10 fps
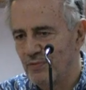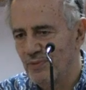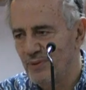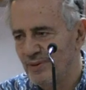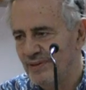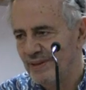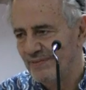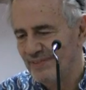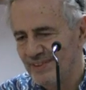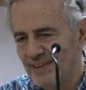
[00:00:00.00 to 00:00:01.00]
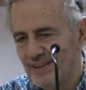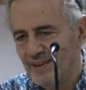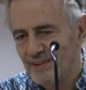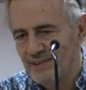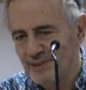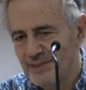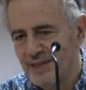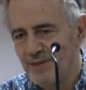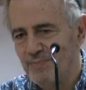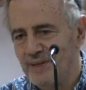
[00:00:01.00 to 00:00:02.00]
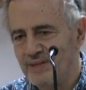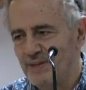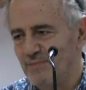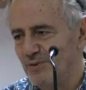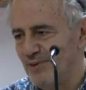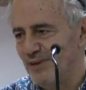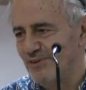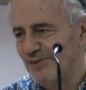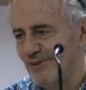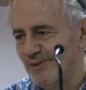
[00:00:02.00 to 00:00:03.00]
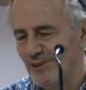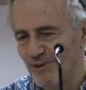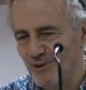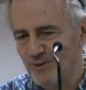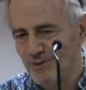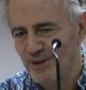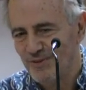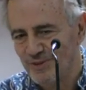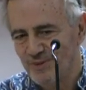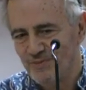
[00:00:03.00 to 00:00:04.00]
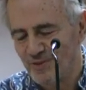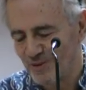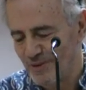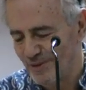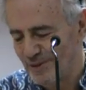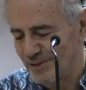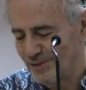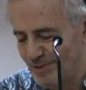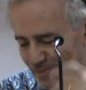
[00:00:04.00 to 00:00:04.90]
for, let's say, the medium duration, not the long duration, which goes to